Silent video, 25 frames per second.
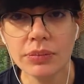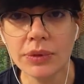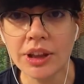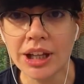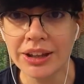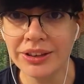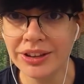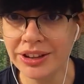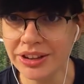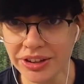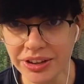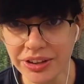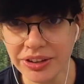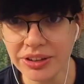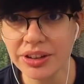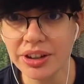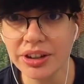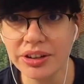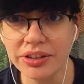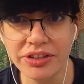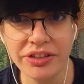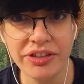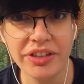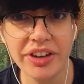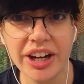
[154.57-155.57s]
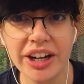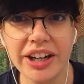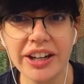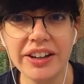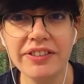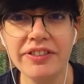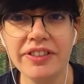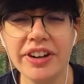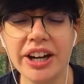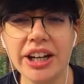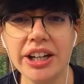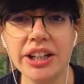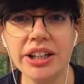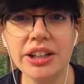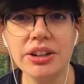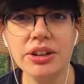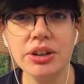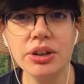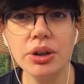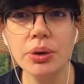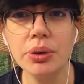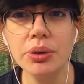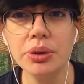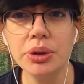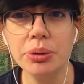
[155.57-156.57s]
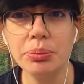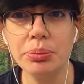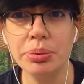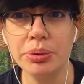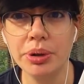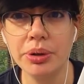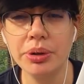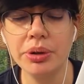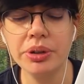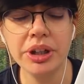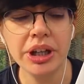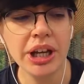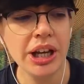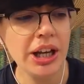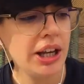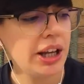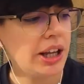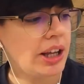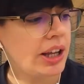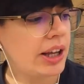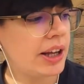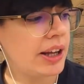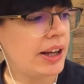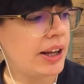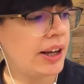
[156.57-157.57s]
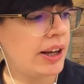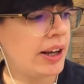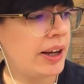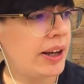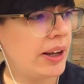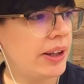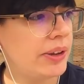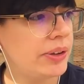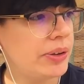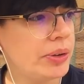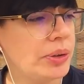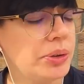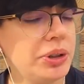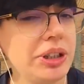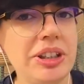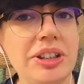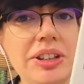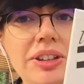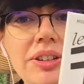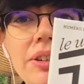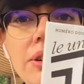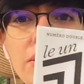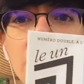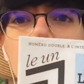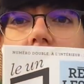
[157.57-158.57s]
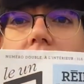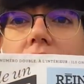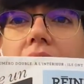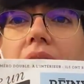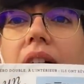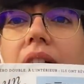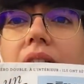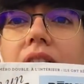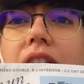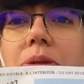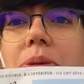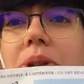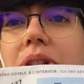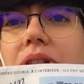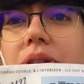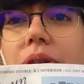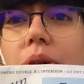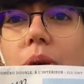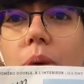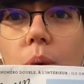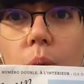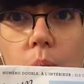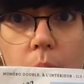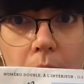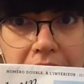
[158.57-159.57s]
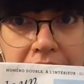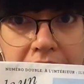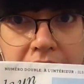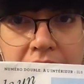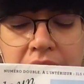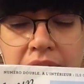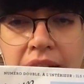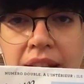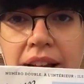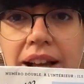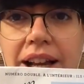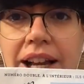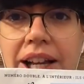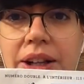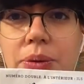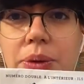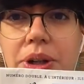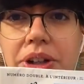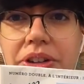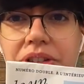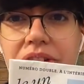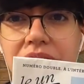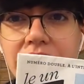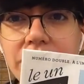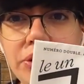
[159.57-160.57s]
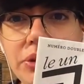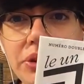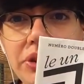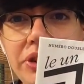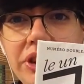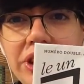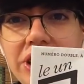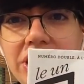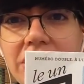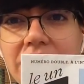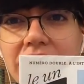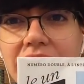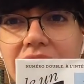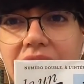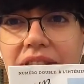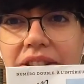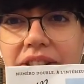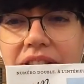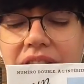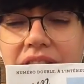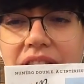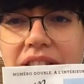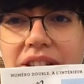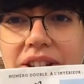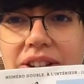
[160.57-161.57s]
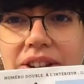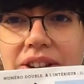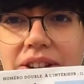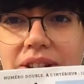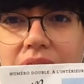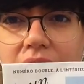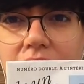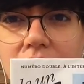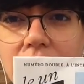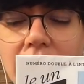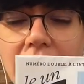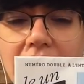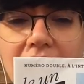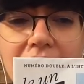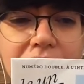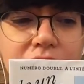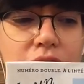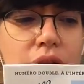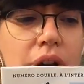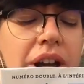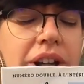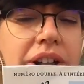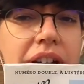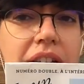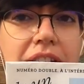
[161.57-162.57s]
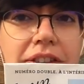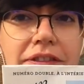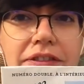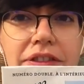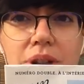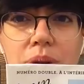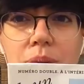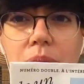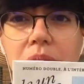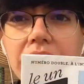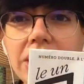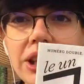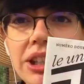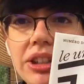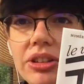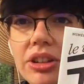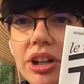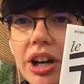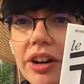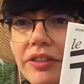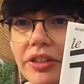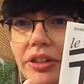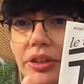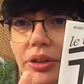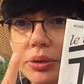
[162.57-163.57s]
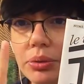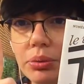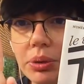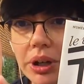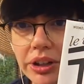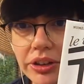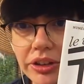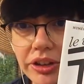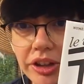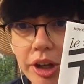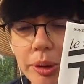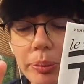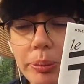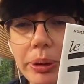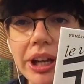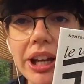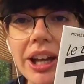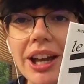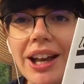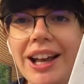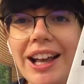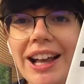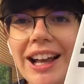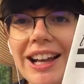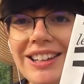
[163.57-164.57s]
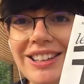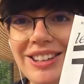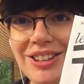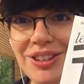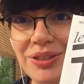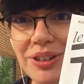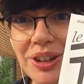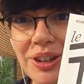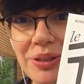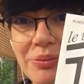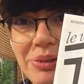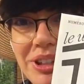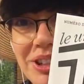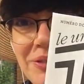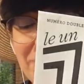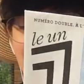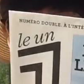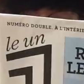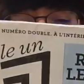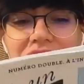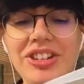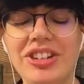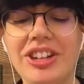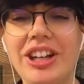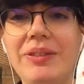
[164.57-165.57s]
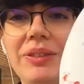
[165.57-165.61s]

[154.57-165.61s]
This is not very, very known abroad. So it is Le 1, it means the one. And what's interesting is that you have one every week, it covers one topic and it's one big page.